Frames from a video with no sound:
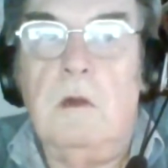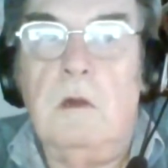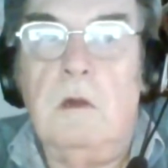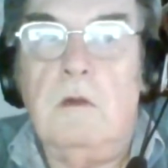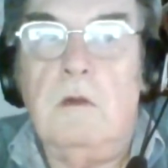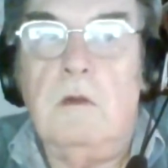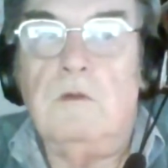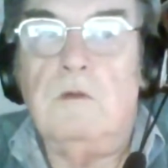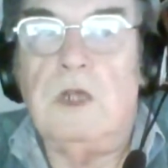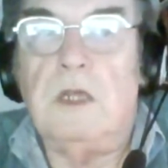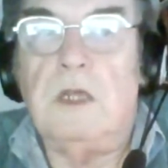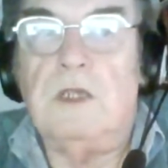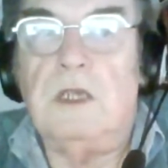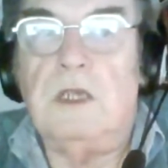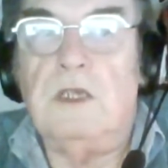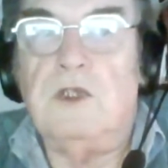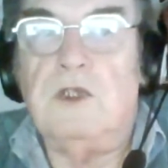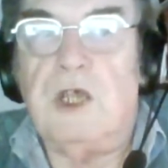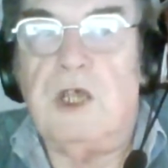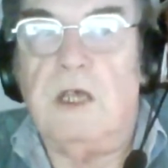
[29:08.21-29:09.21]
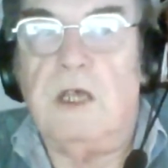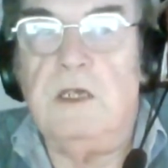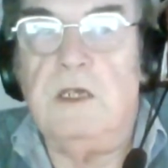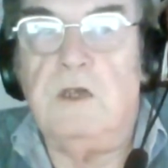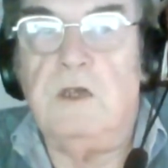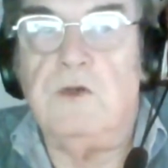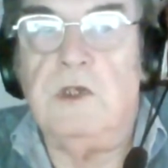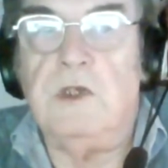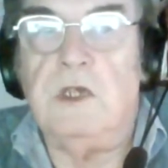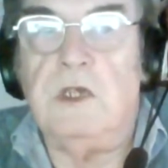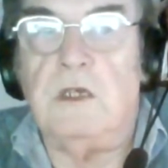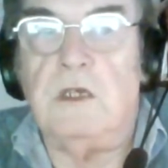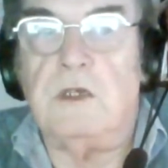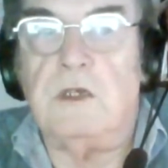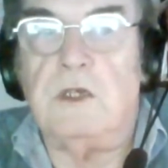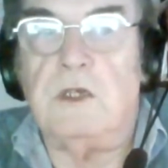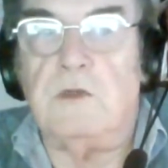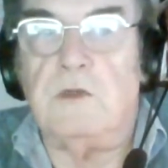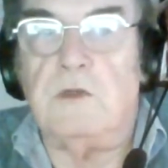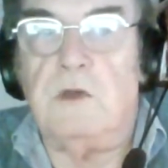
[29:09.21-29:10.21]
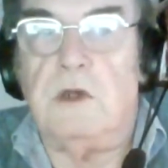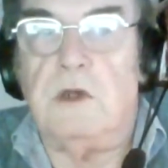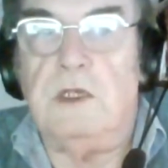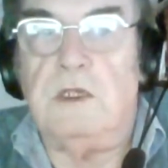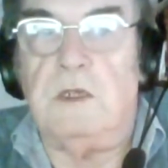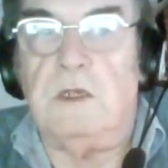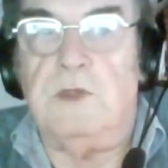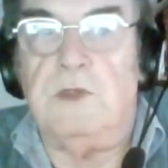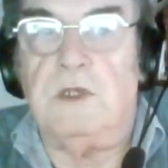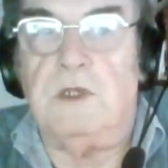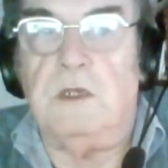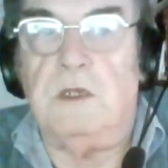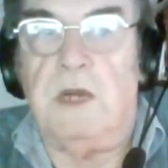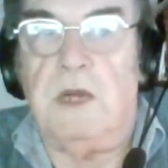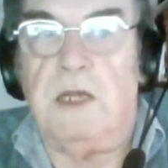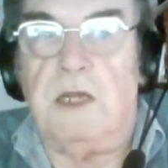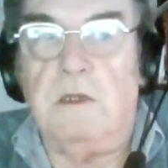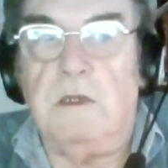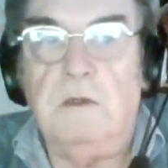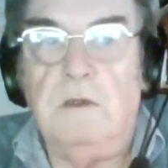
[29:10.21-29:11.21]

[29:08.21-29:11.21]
Oh, JT's chatting in coin nuggets as well. He's a busy man.